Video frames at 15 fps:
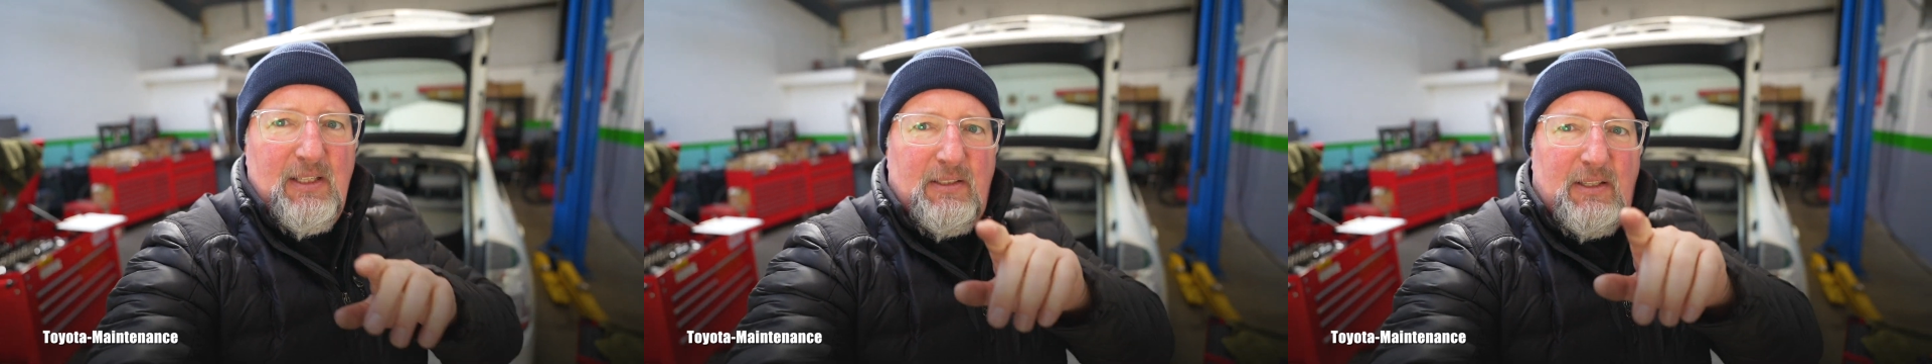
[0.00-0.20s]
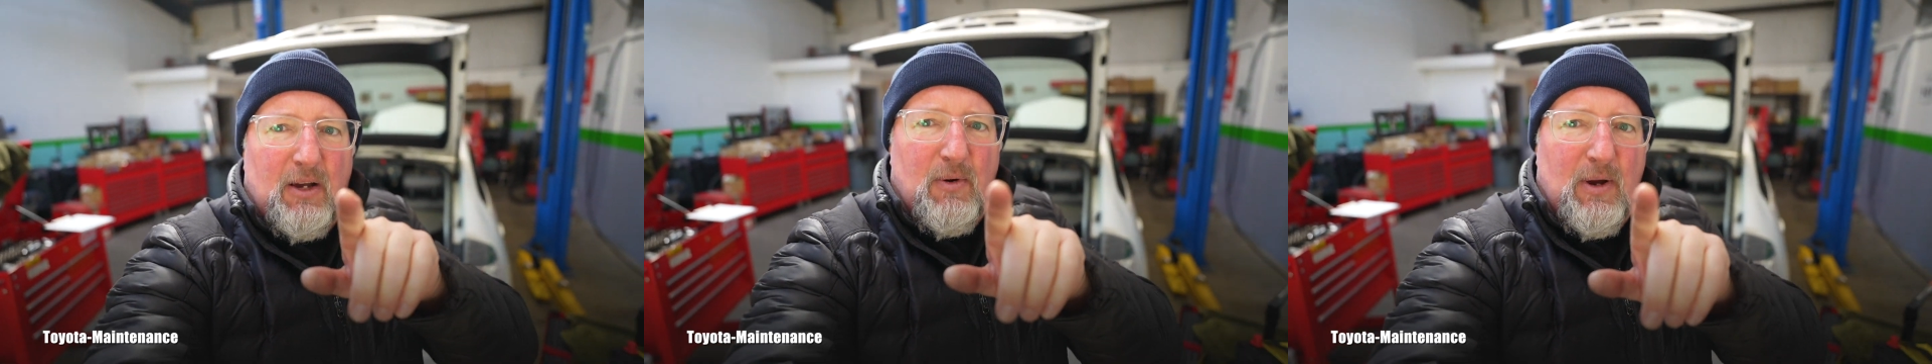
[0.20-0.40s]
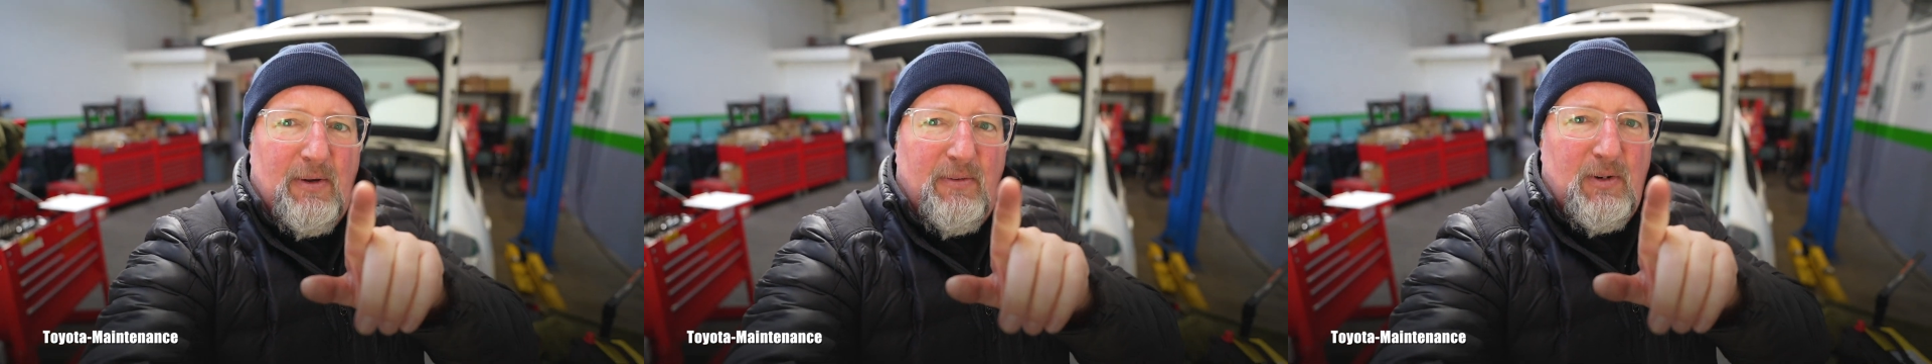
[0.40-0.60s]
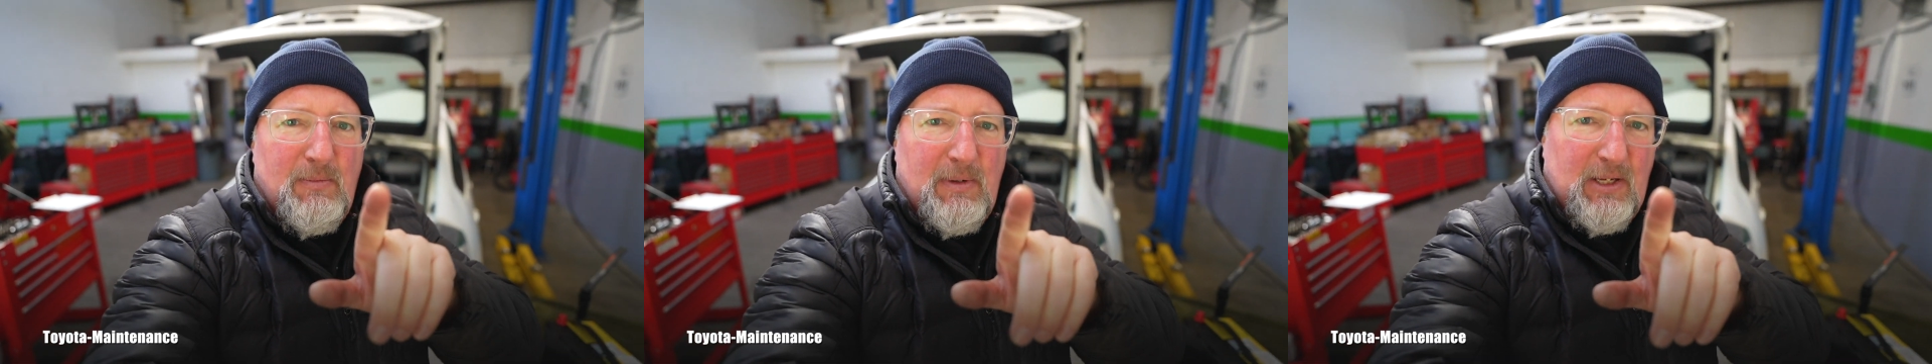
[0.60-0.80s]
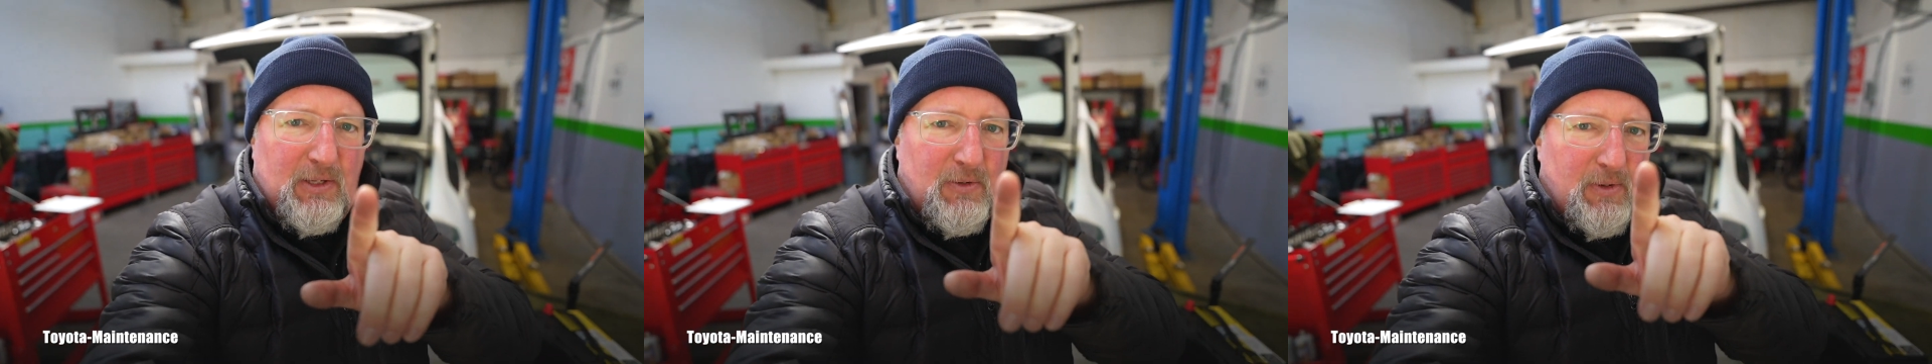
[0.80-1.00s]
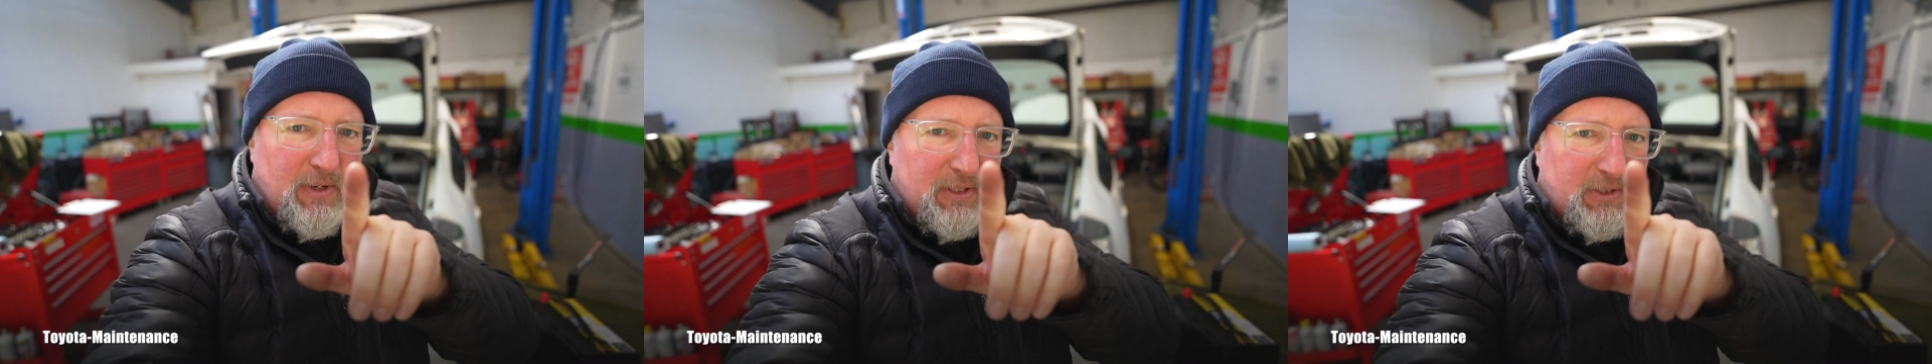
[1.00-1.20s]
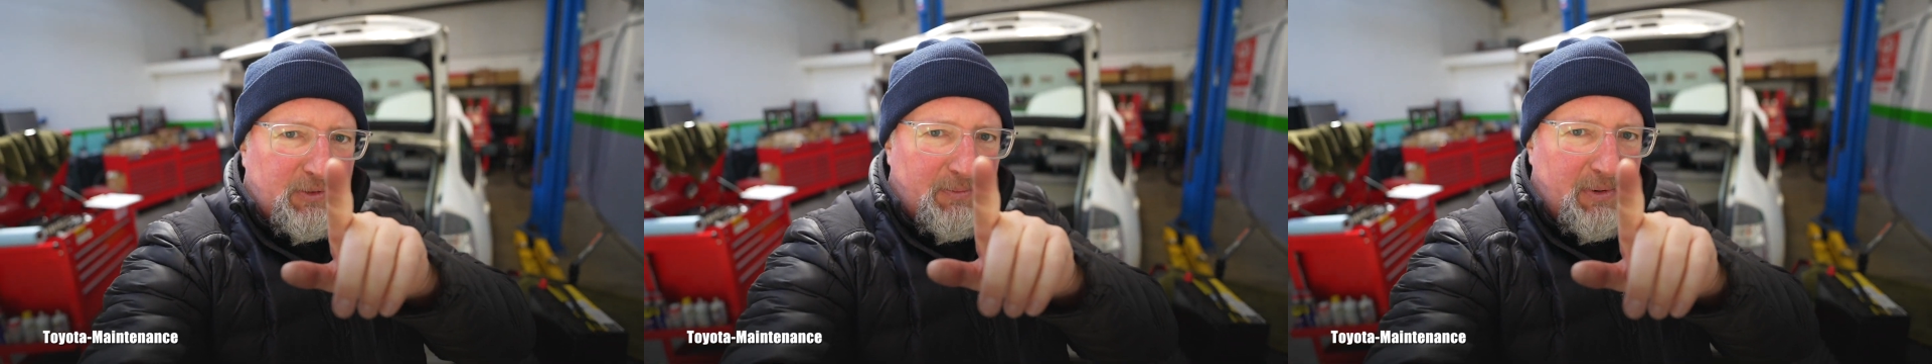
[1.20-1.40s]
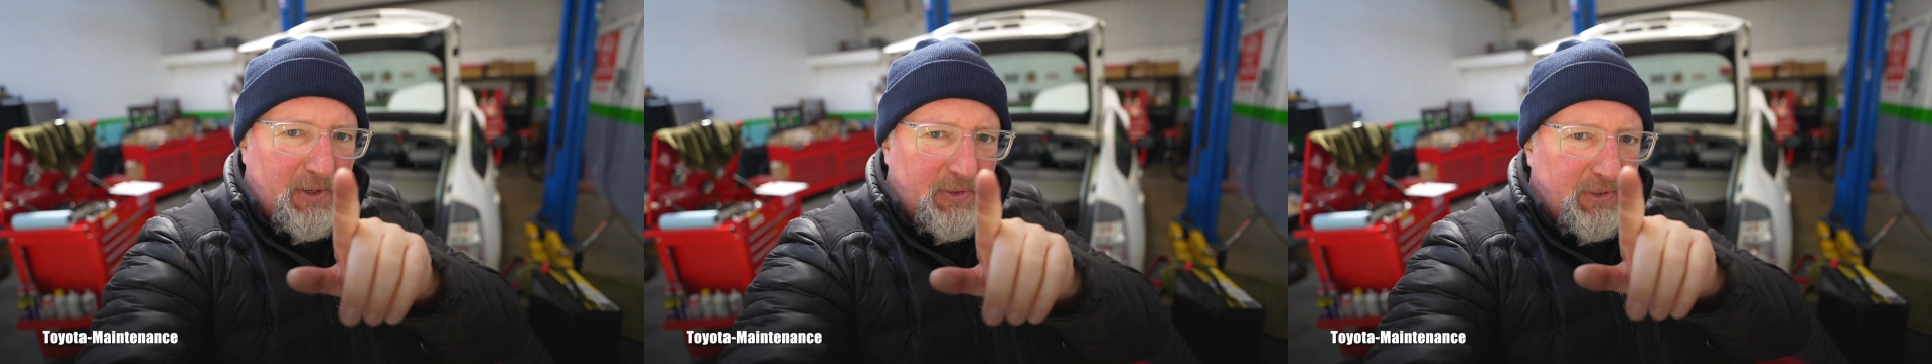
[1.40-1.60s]
Now I will make you
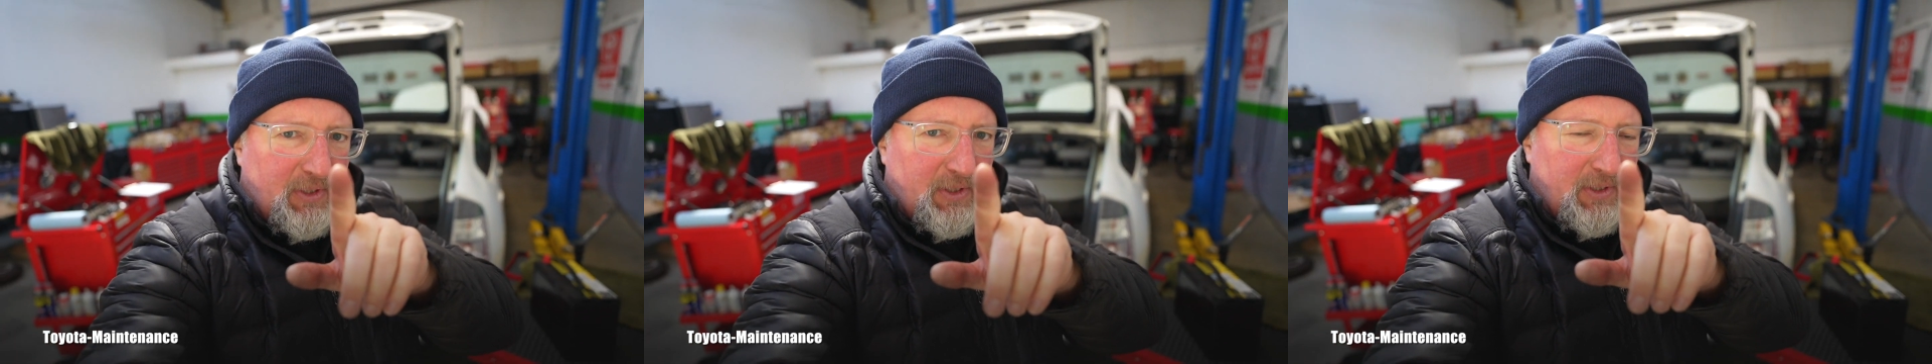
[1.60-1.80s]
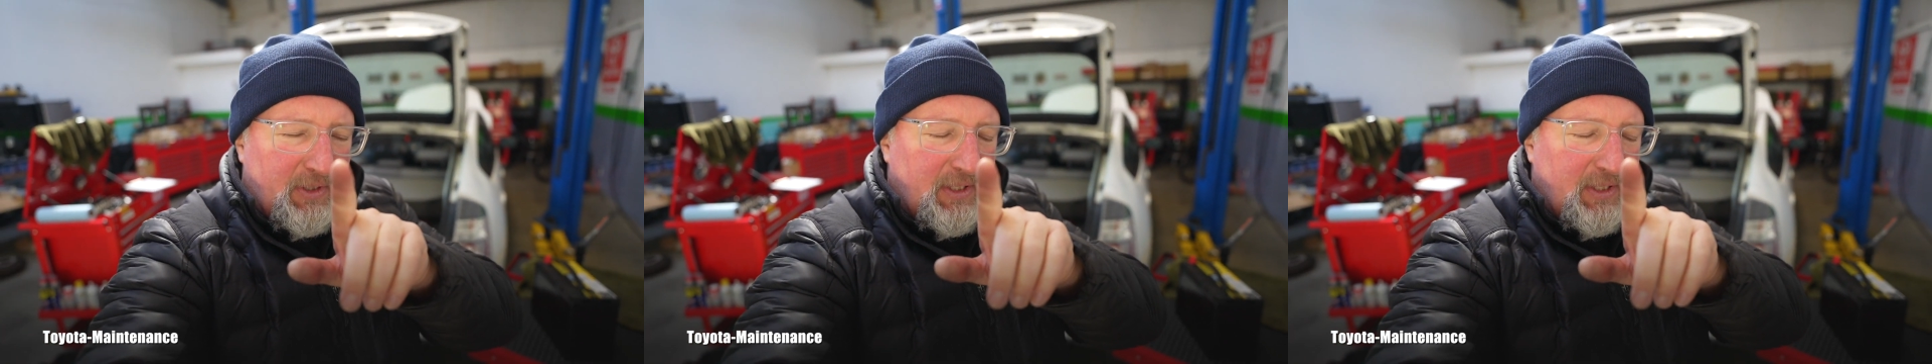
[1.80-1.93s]
expert